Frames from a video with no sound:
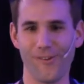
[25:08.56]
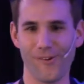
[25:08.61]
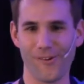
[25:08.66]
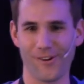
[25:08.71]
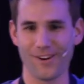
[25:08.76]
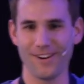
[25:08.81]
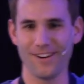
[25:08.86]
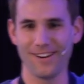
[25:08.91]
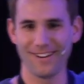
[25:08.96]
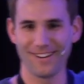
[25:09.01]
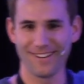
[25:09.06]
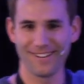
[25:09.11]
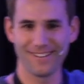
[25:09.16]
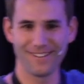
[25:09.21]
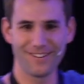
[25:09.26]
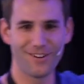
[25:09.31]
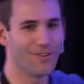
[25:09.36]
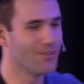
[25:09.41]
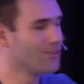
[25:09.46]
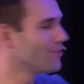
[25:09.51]
horn
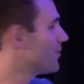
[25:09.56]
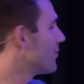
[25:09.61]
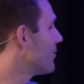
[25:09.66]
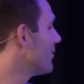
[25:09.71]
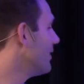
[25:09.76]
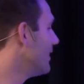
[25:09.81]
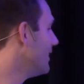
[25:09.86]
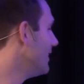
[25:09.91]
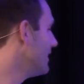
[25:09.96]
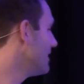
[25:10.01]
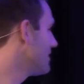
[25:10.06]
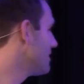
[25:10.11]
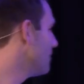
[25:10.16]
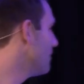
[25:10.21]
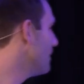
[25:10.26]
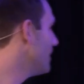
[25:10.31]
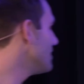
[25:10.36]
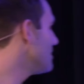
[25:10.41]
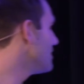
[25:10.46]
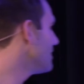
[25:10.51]
on the screen. It's
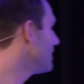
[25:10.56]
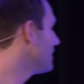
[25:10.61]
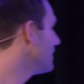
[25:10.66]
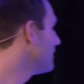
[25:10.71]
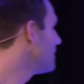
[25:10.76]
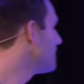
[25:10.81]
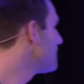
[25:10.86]
amazing.